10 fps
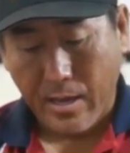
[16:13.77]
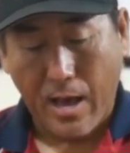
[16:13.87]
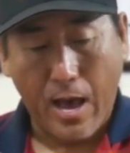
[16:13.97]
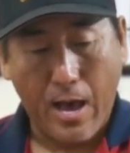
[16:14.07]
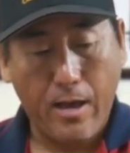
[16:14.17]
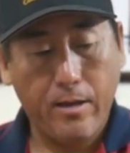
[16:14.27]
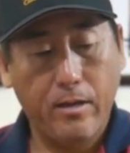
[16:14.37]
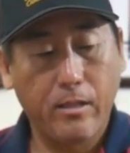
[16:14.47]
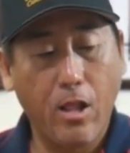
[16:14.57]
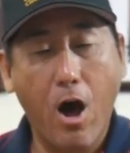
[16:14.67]

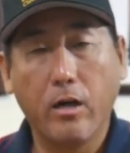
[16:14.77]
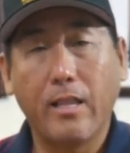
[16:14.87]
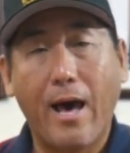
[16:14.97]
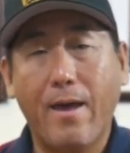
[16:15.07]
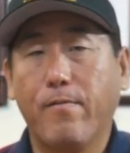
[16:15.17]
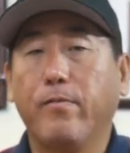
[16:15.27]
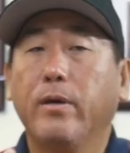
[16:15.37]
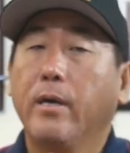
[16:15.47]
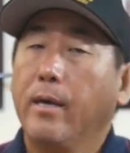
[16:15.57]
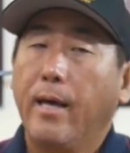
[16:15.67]
Long life.
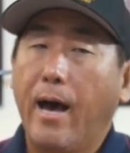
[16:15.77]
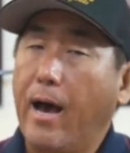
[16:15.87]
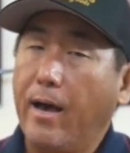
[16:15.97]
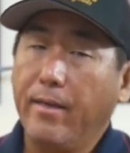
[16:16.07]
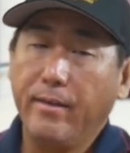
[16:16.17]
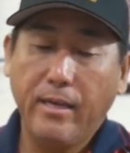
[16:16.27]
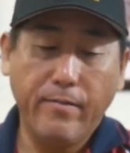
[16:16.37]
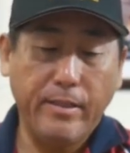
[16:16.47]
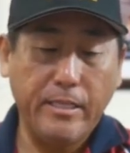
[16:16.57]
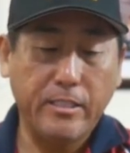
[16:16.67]

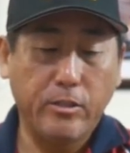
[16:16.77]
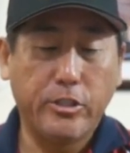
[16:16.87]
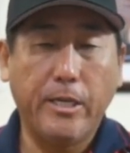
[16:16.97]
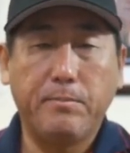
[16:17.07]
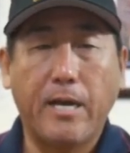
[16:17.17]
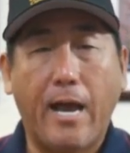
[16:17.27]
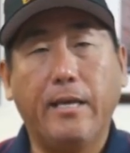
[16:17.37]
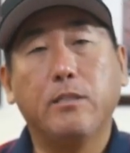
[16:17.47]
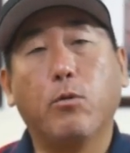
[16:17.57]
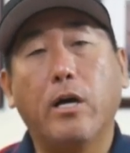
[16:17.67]
Even these little cheap
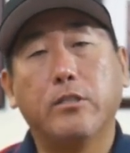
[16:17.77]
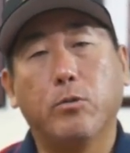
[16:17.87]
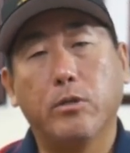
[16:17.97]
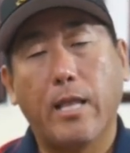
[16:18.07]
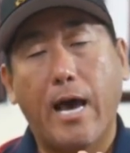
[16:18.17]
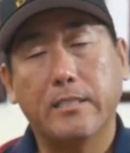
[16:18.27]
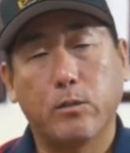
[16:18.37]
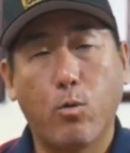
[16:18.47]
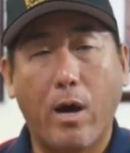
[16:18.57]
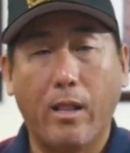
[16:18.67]
Chinese ones will
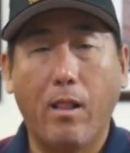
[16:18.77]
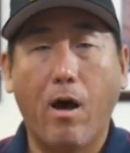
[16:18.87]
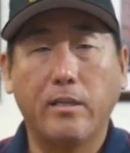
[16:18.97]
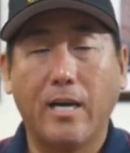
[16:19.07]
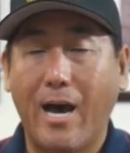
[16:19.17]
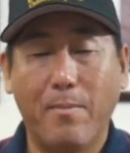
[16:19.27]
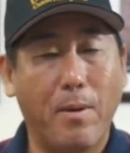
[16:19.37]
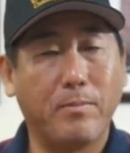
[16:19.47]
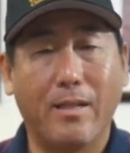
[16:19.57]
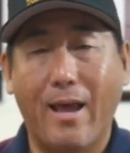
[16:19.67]
last quite a long time,
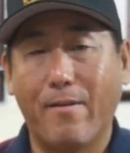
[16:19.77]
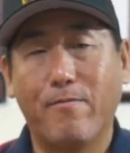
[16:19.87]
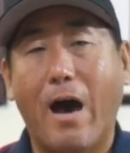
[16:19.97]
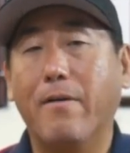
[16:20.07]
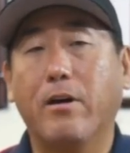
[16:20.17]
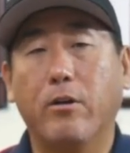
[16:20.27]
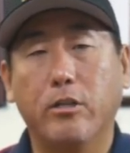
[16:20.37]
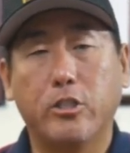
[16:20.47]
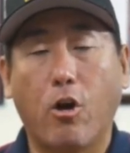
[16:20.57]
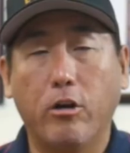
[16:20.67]
up to like
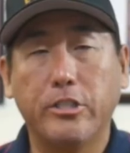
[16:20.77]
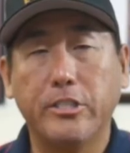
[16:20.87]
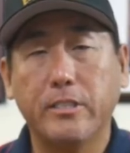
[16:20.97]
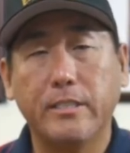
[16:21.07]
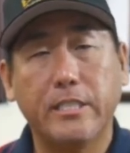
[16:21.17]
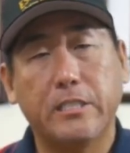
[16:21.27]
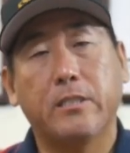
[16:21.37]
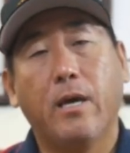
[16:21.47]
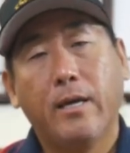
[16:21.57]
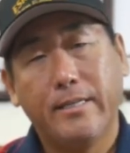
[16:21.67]
500 charges and
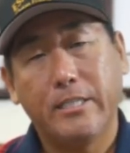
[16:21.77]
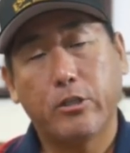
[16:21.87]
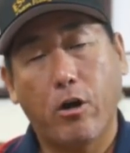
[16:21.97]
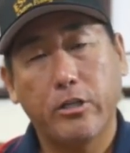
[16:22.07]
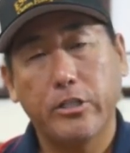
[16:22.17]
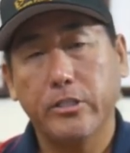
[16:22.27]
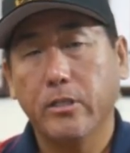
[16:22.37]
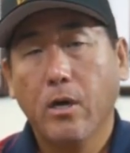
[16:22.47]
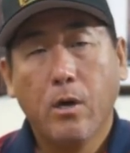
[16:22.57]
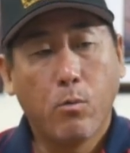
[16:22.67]

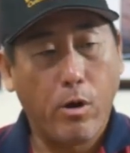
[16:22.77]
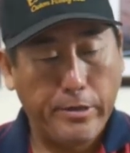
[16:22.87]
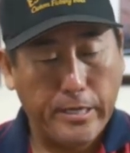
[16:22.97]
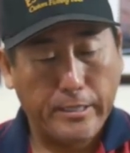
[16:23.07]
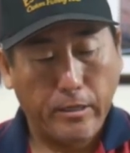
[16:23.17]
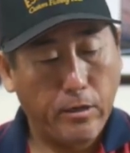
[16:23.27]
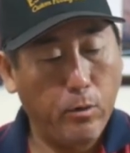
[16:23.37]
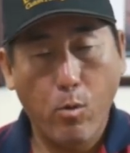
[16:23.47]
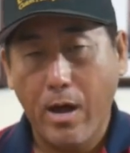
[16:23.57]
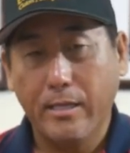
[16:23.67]
discharges. Where you get the
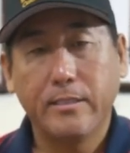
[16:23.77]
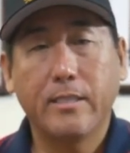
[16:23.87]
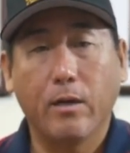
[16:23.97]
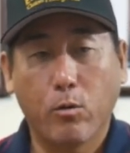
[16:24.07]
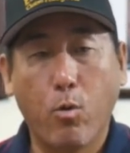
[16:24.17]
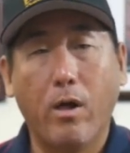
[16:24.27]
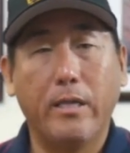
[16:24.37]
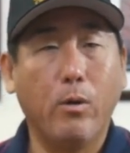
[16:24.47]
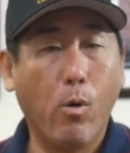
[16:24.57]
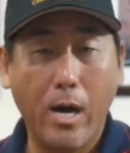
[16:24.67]
good ones, the
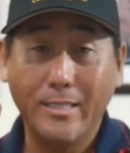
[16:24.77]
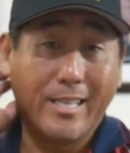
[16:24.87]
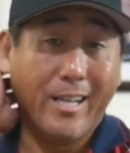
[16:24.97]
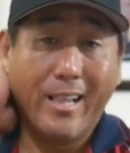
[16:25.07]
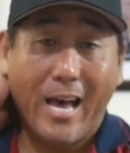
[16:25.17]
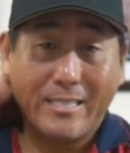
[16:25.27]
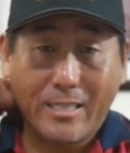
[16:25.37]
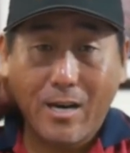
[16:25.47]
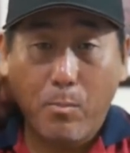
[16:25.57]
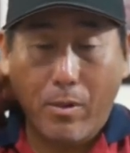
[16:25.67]
quality ones, and it'll last
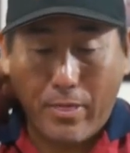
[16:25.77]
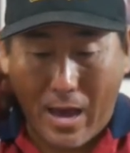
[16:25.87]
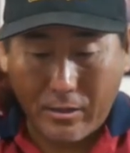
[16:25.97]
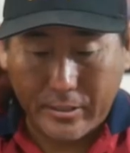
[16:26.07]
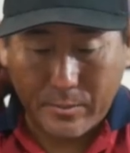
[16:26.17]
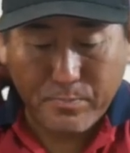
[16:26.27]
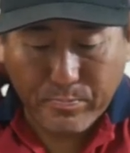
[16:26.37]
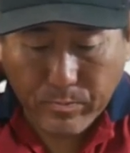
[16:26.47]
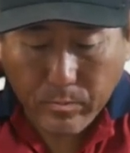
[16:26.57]
a couple thousand.